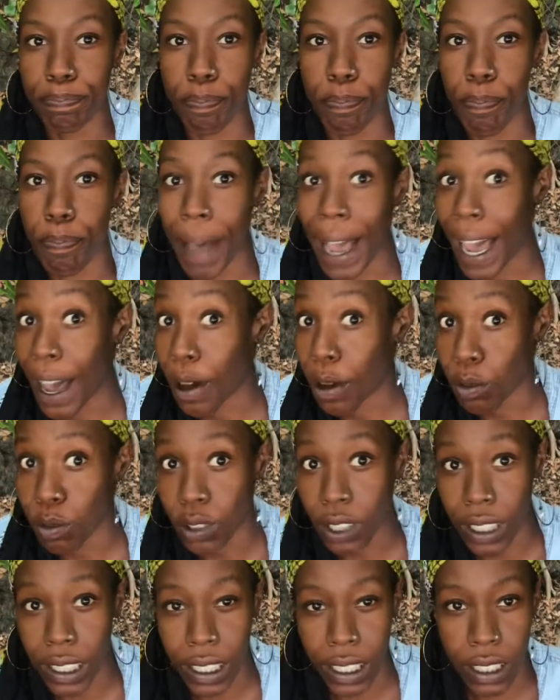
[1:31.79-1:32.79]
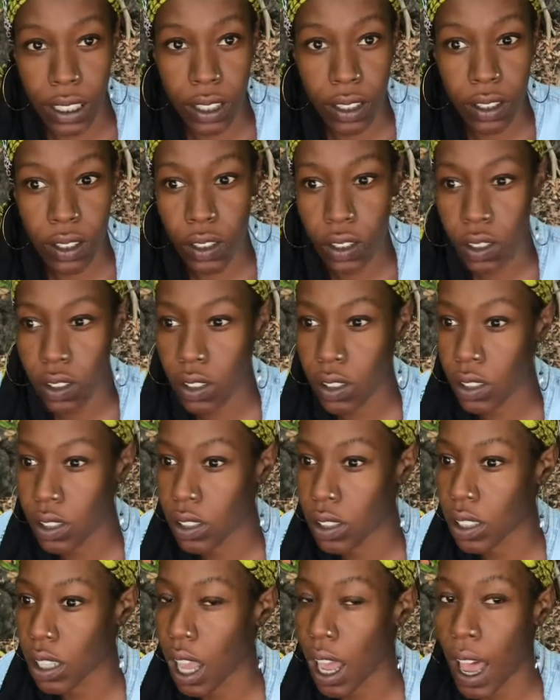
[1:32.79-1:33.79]
boundless,
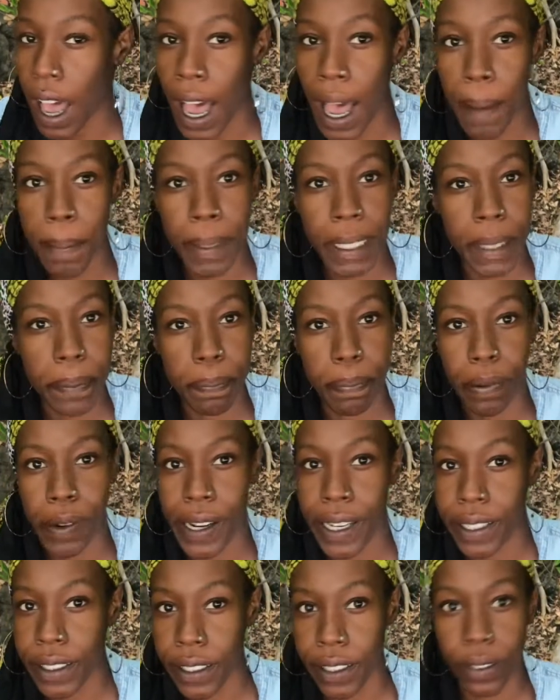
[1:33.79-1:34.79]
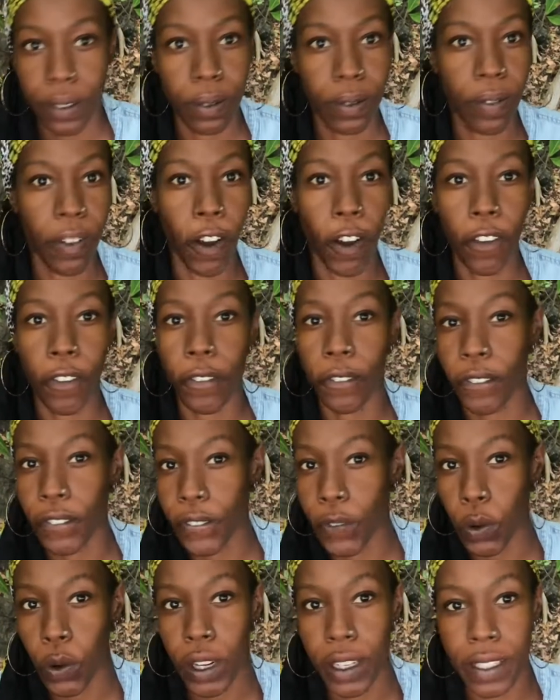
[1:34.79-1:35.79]
omnipresent
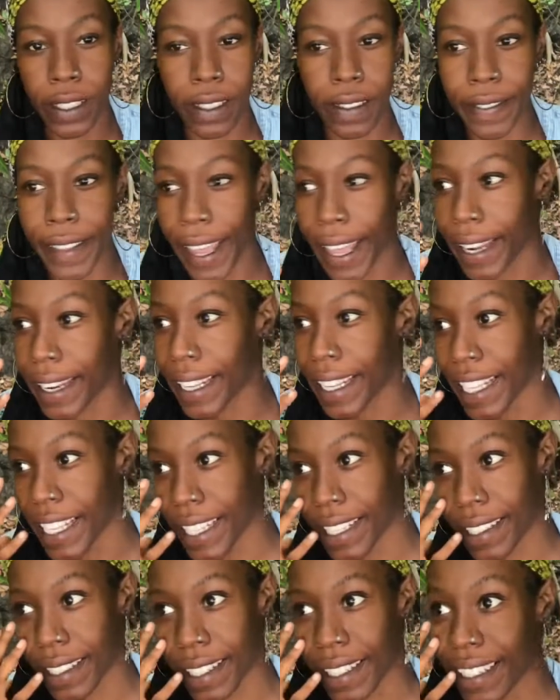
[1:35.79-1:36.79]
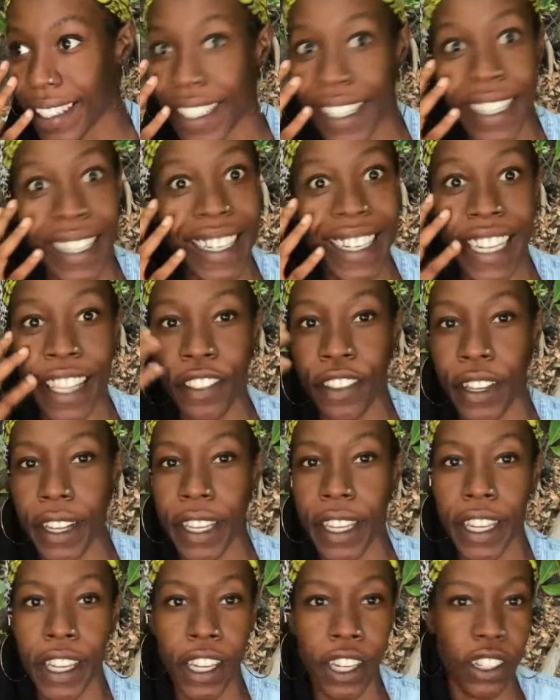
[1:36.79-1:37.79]
force that is neither
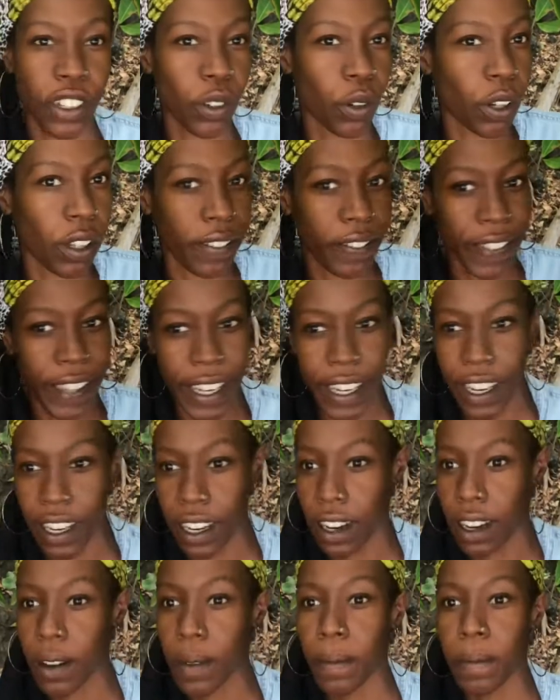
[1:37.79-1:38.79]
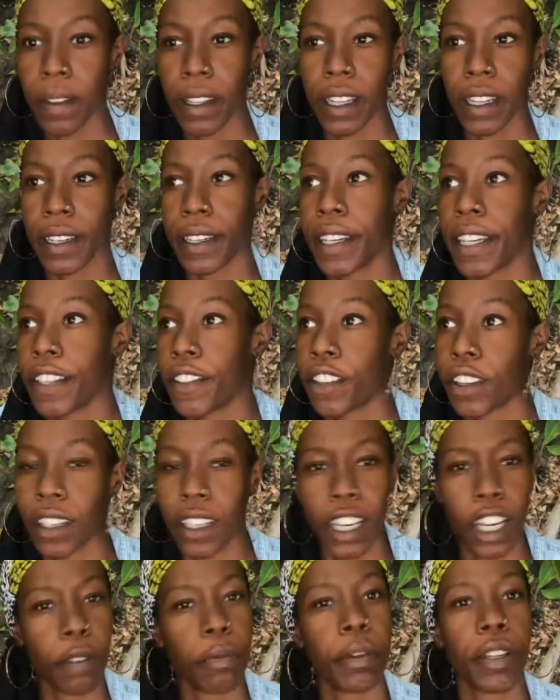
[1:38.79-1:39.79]
here nor there, neither
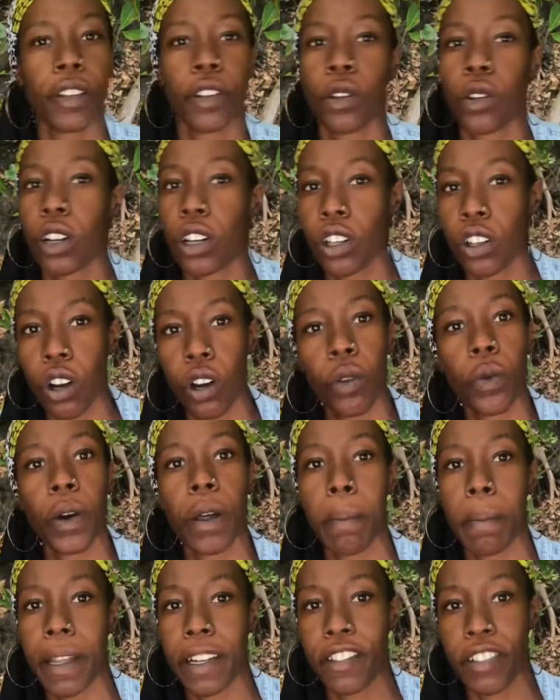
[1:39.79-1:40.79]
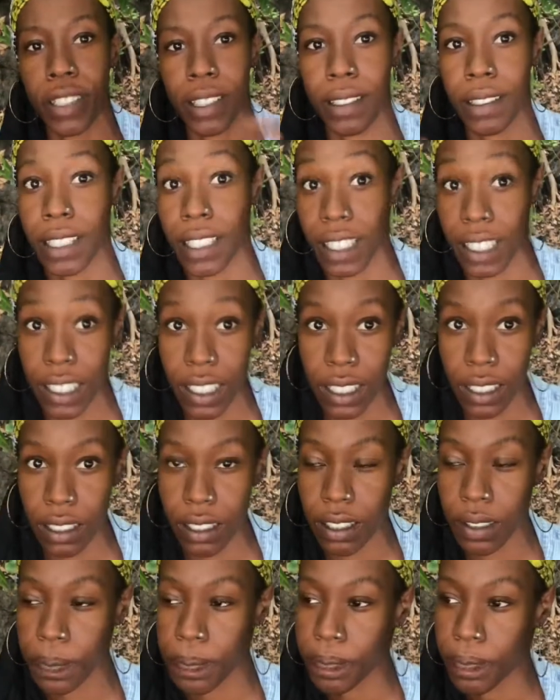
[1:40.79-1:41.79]
coming nor going, but just is.
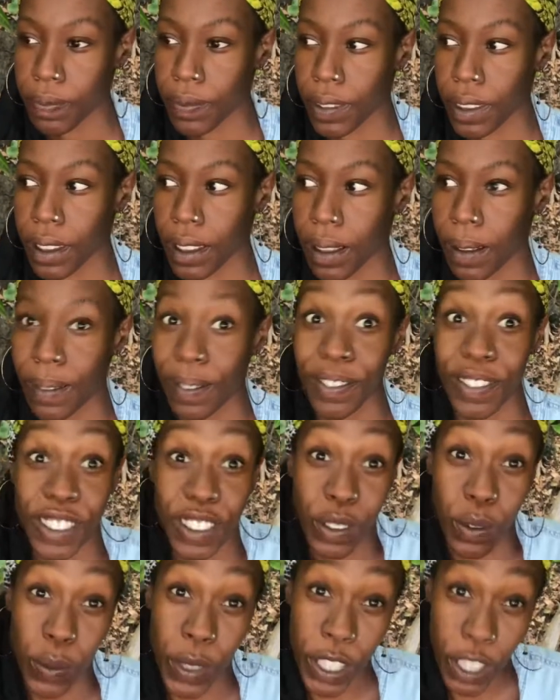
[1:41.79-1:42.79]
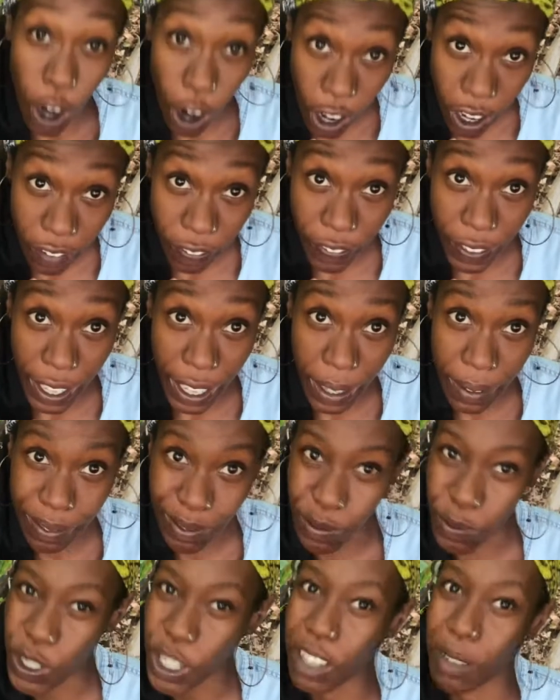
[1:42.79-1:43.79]
We are that.
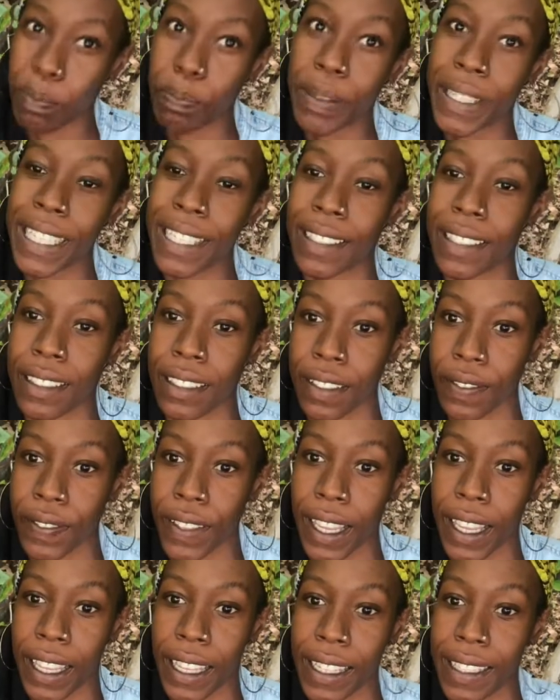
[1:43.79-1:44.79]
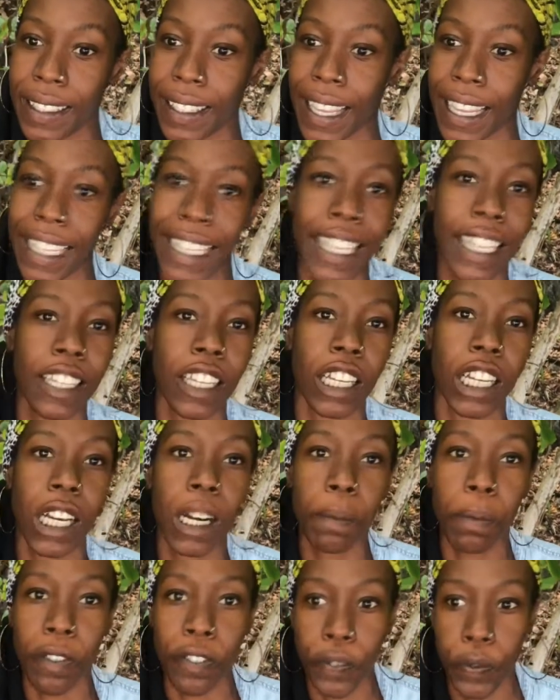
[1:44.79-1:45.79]
We are pieces of that. It's like getting a cup
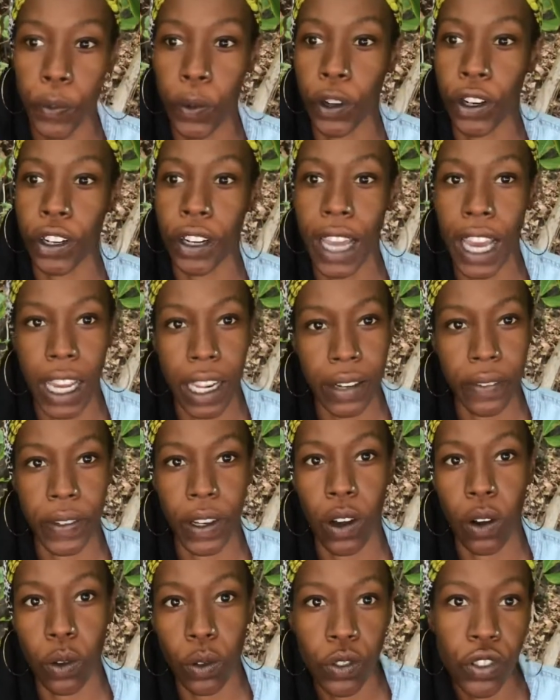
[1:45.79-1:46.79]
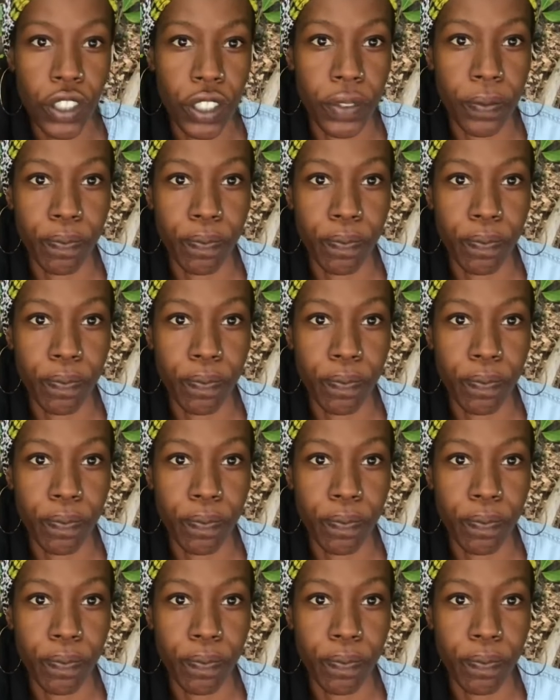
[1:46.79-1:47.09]
of water out of the ocean.